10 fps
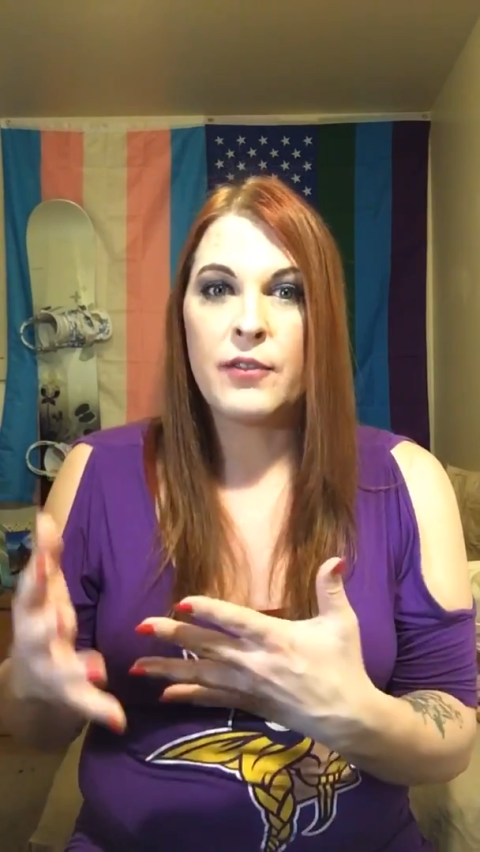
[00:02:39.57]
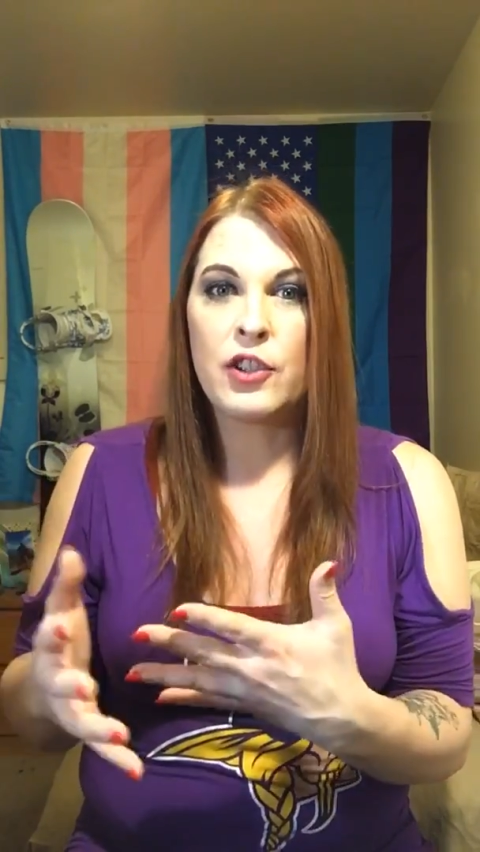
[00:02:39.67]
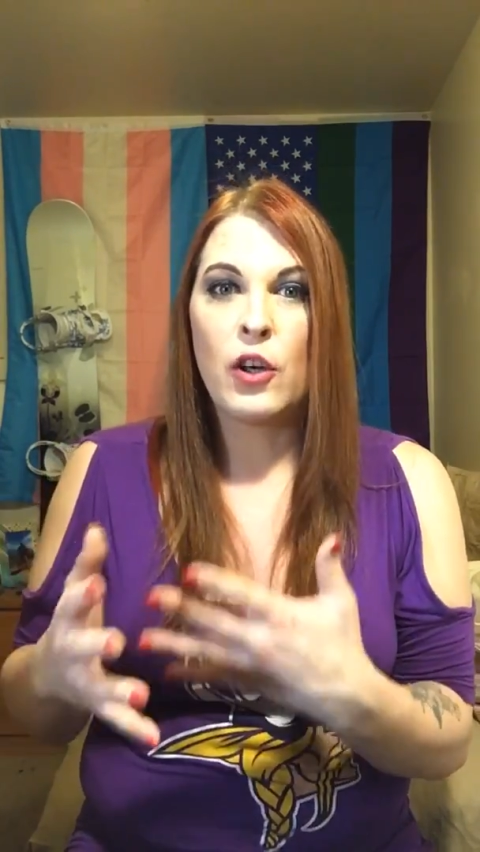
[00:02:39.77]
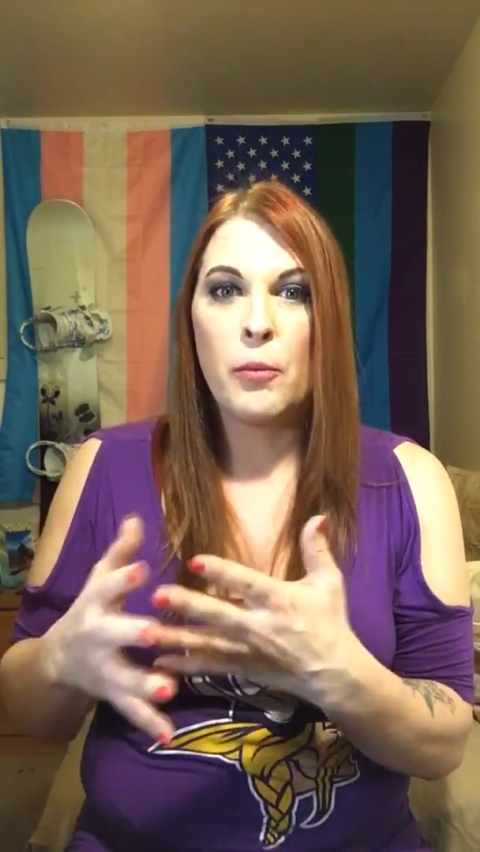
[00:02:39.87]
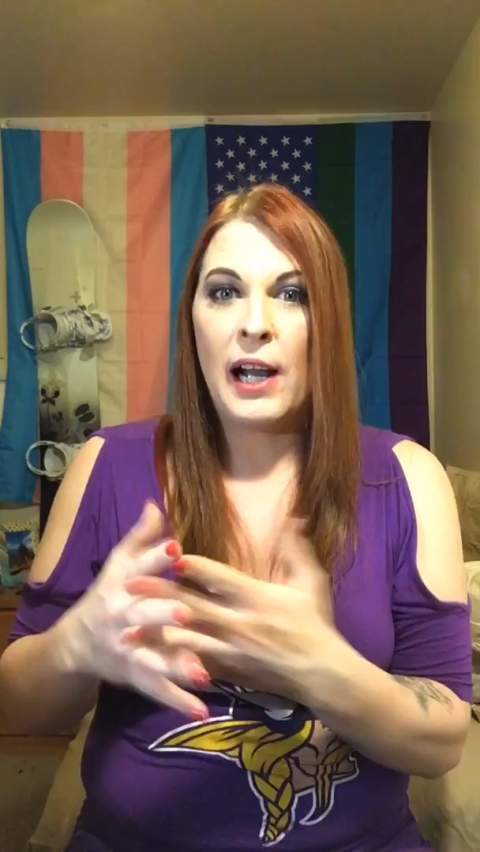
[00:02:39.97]
to
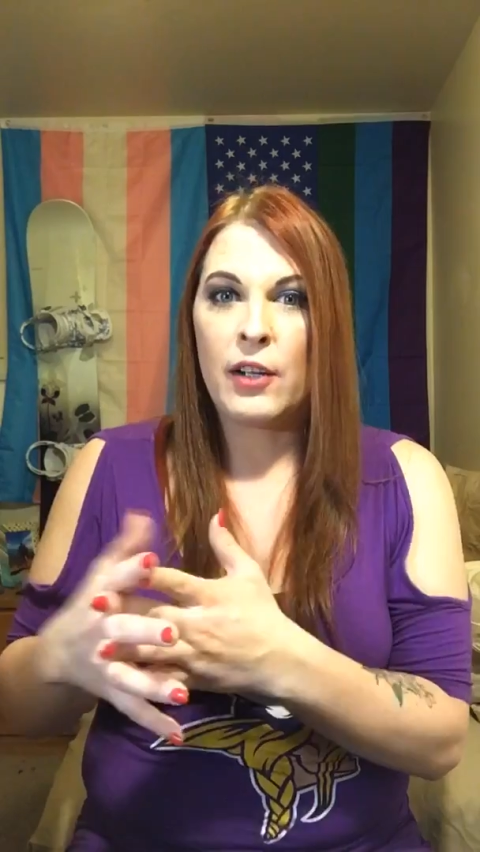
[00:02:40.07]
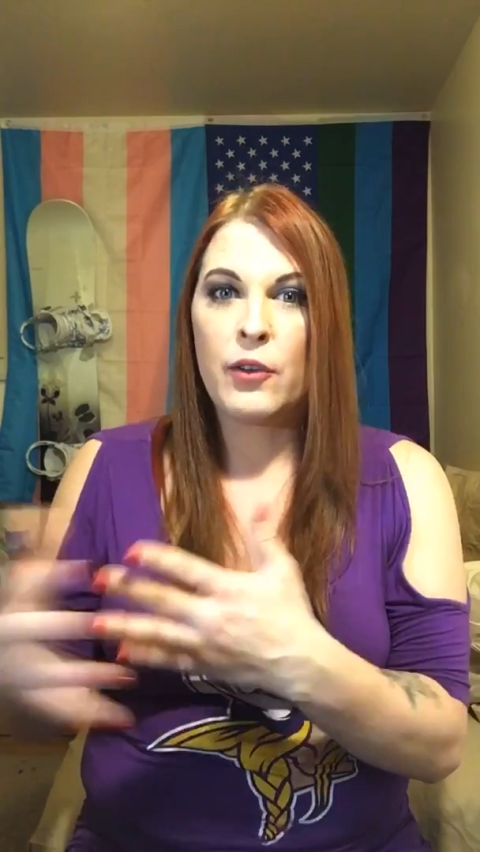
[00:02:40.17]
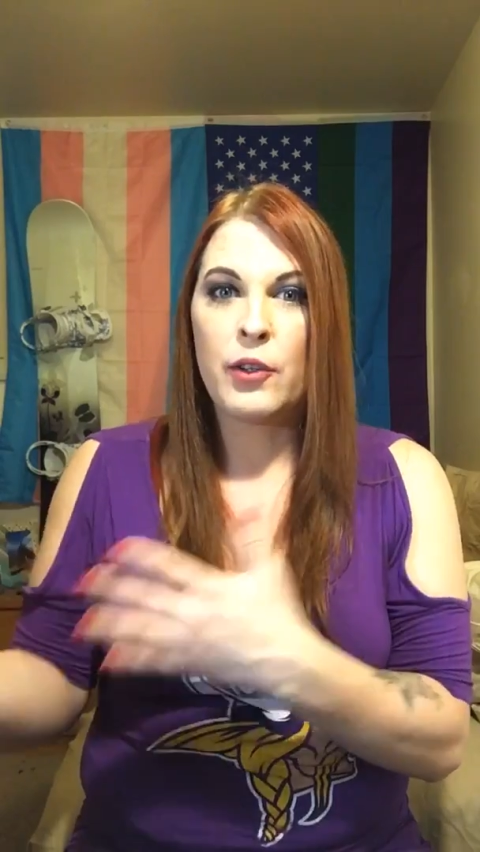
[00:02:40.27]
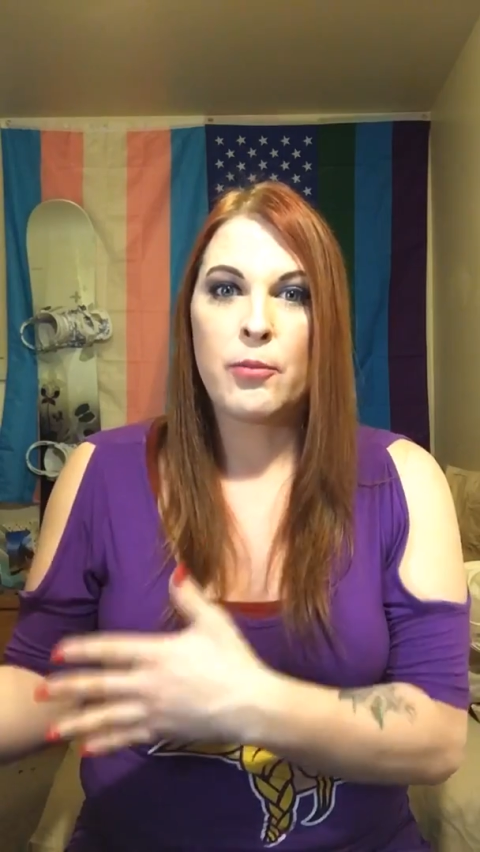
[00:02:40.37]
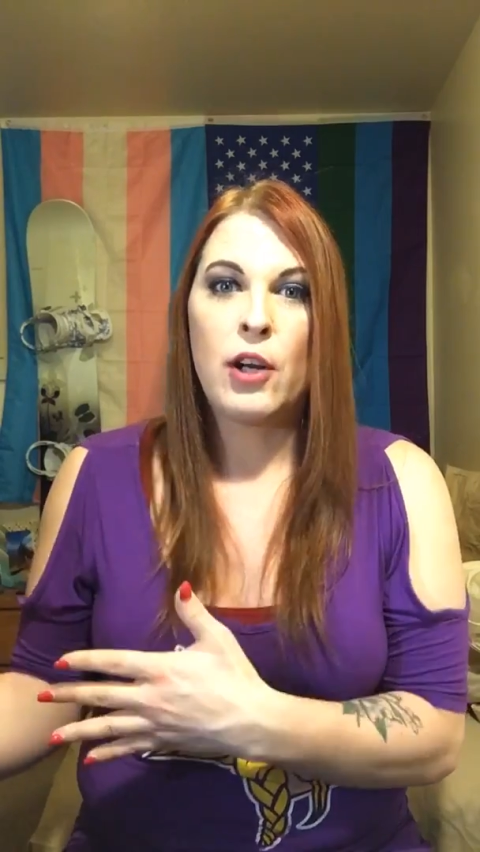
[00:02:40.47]
go back
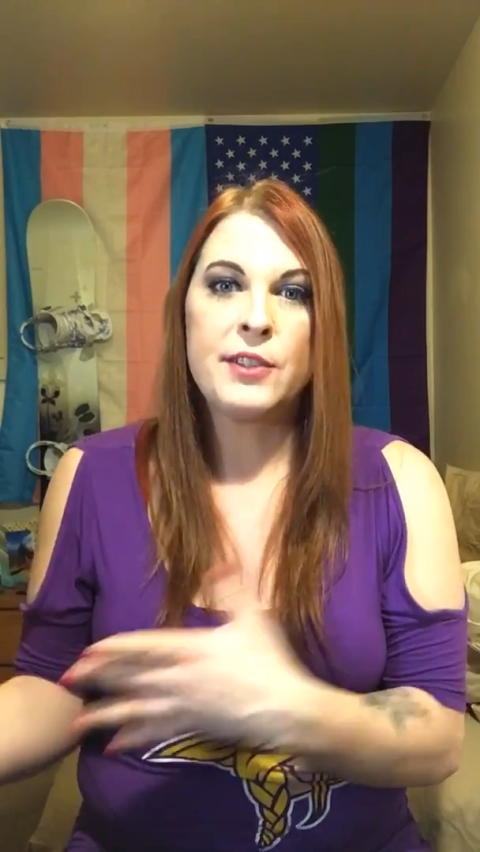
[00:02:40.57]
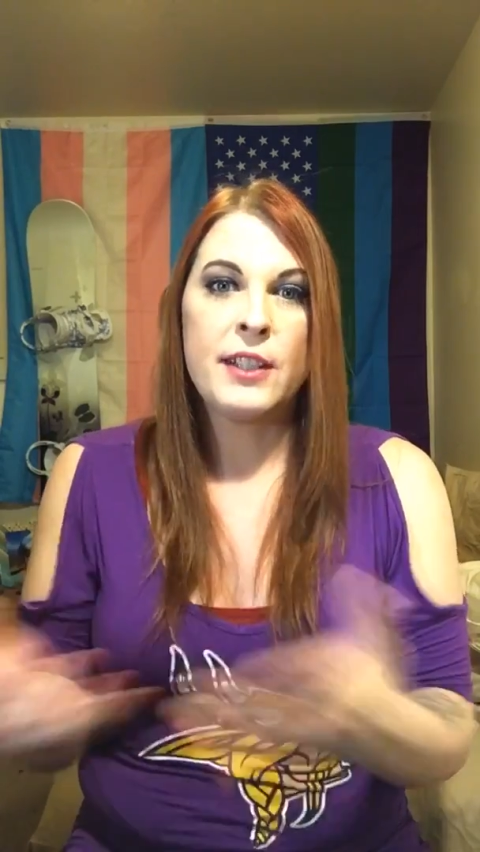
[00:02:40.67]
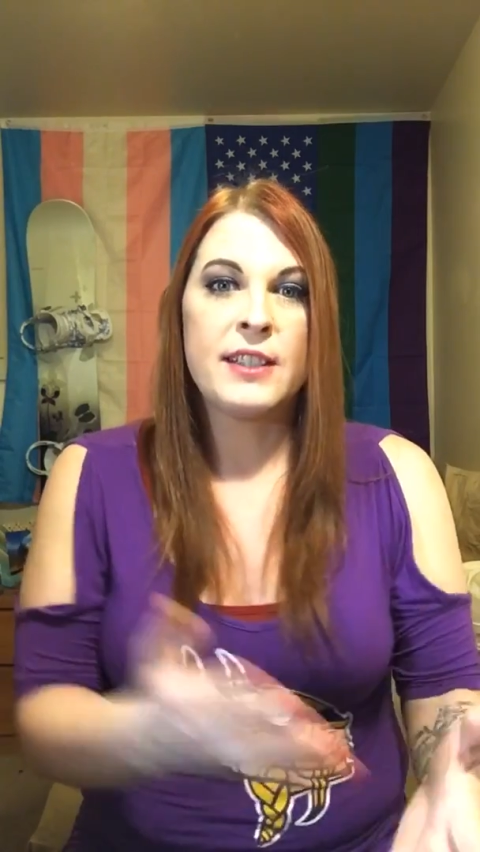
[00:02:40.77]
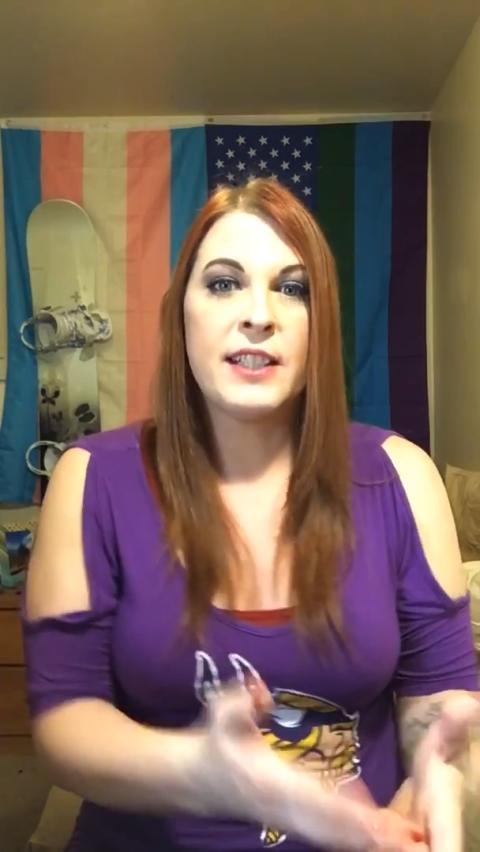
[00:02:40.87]
through the process